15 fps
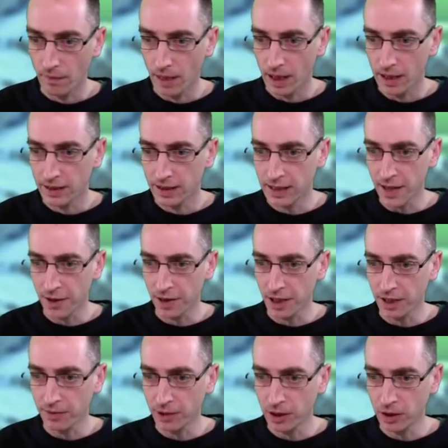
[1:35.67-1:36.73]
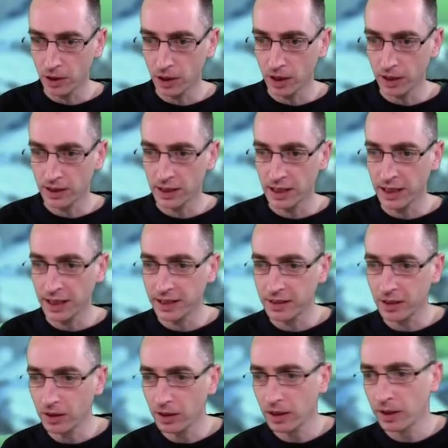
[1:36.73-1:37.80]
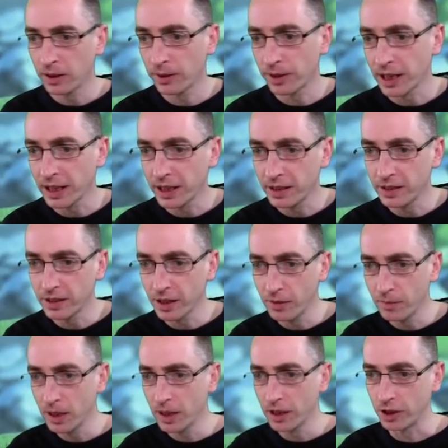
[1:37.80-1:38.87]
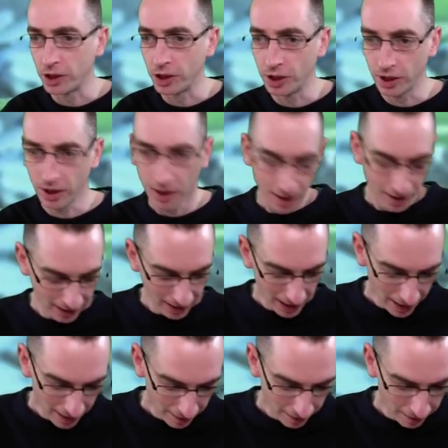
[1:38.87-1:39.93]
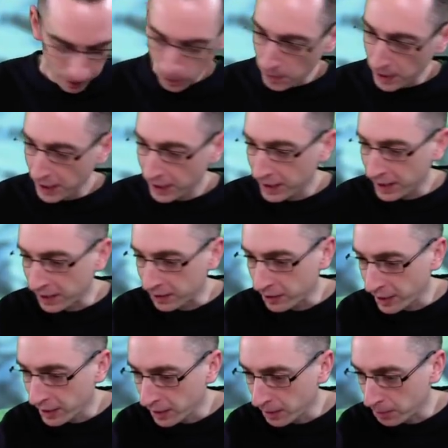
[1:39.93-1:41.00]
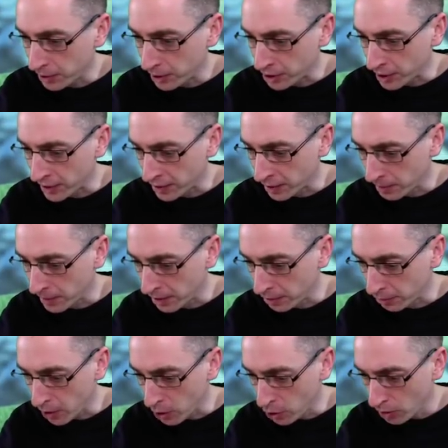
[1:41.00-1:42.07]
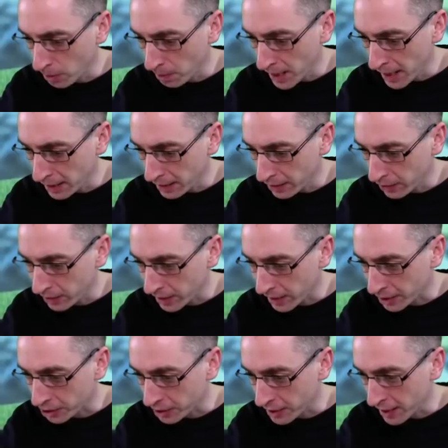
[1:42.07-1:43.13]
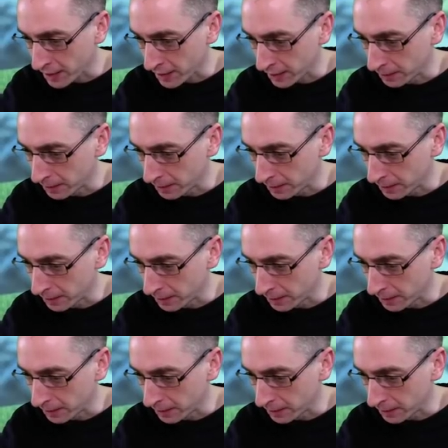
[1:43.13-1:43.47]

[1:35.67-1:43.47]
Seth, thank you for the good luck. Siddiq Songolo, thank you so much for being here. Greatly appreciate it. I'm in the wrong bag on Clash Caddy.